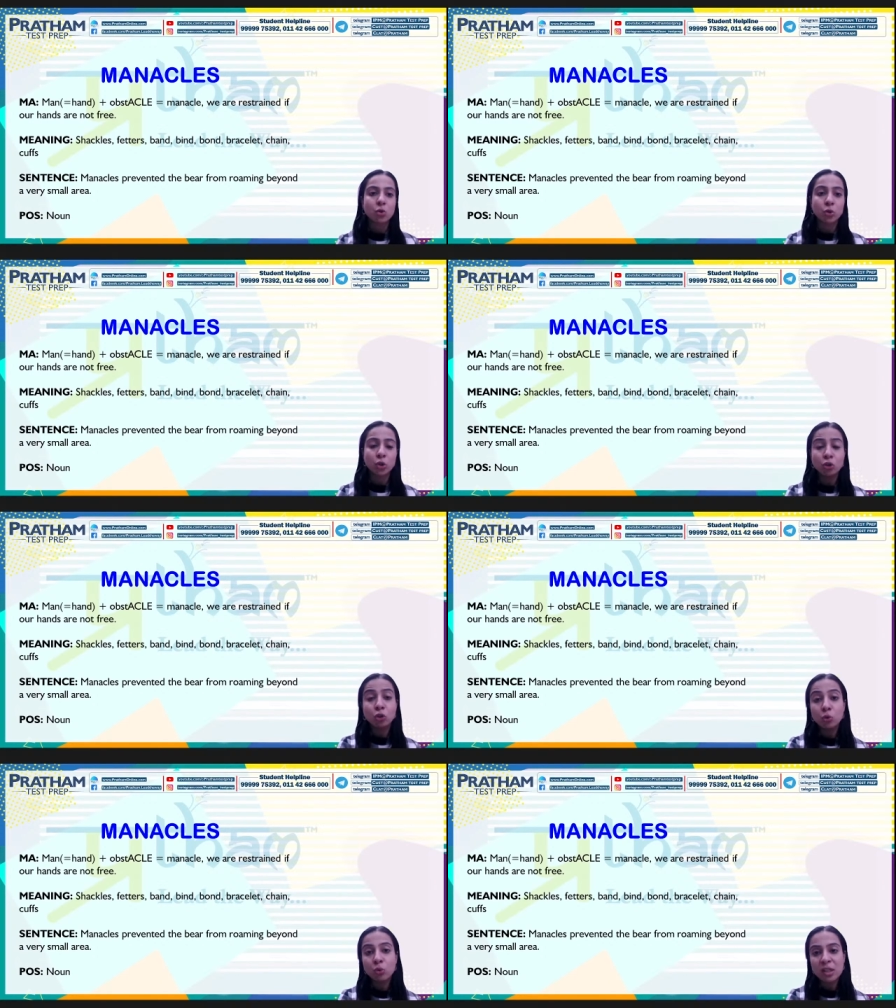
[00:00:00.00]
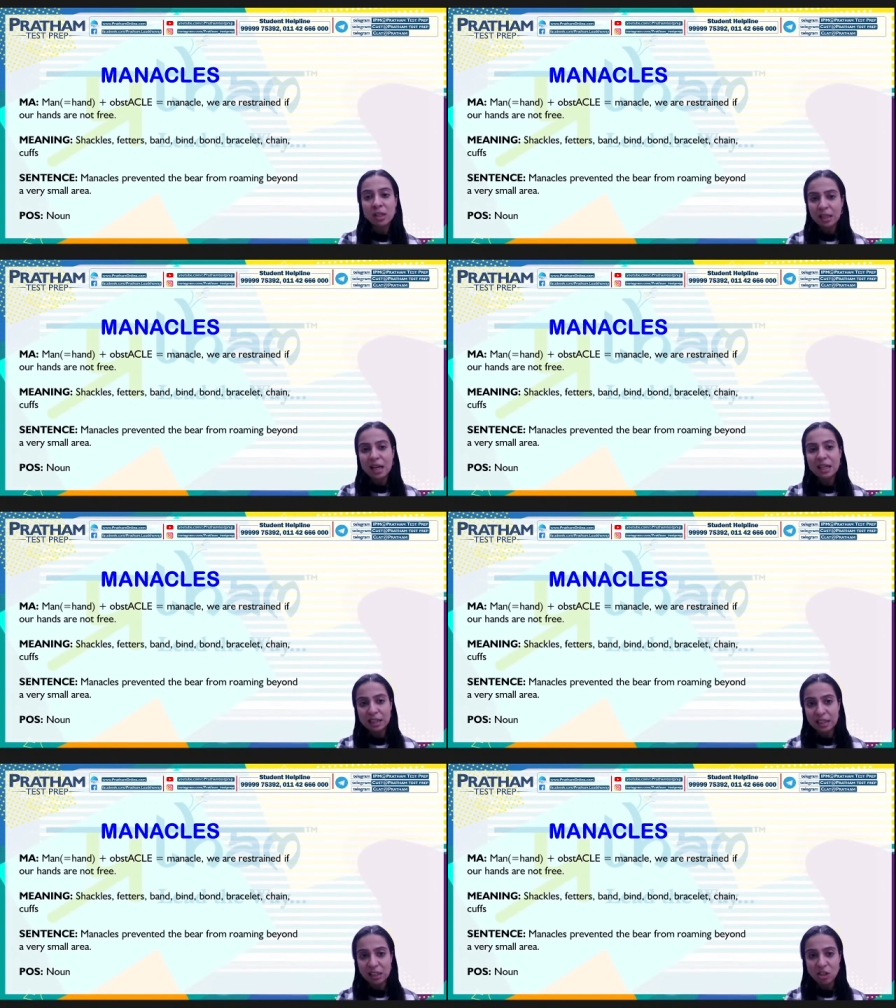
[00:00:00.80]
so you're using that
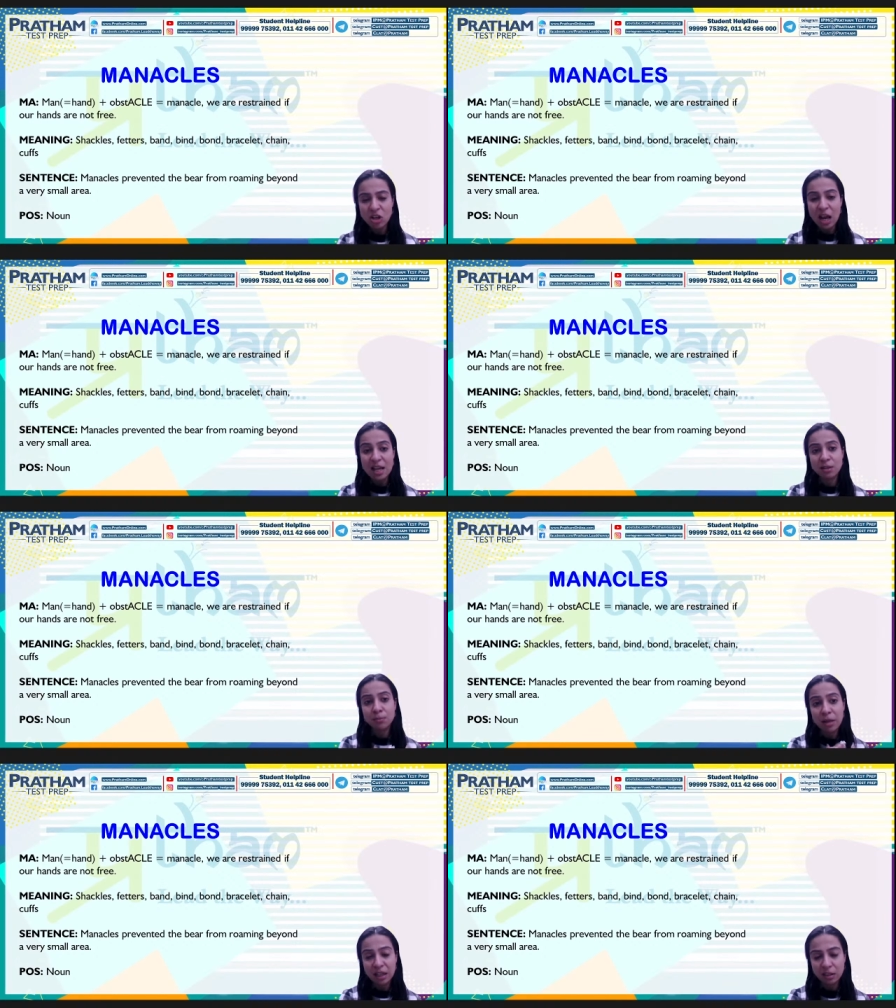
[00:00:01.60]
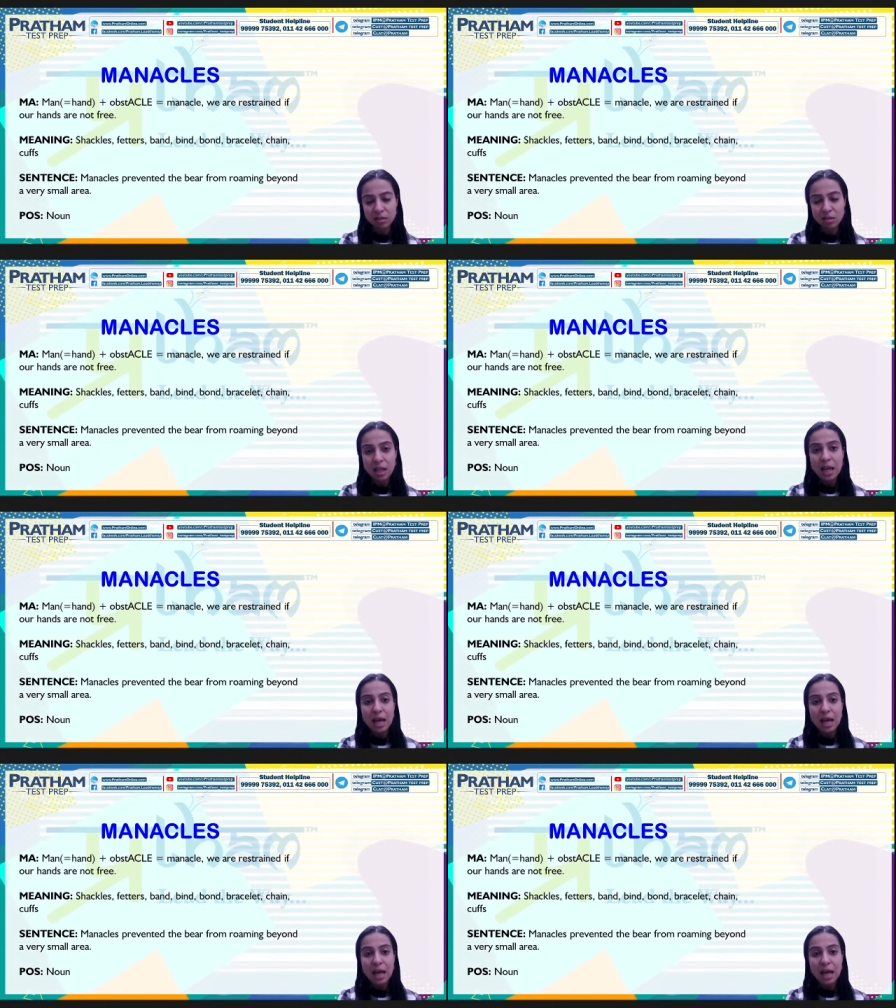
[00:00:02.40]
leash as a manacle,